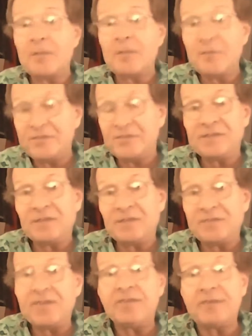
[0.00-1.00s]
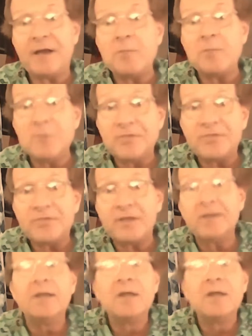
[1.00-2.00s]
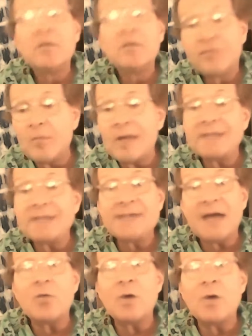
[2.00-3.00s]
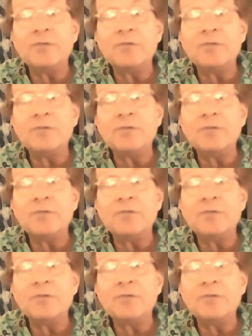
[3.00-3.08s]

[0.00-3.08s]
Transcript: of the statistics that I'm missing from my Tonawanda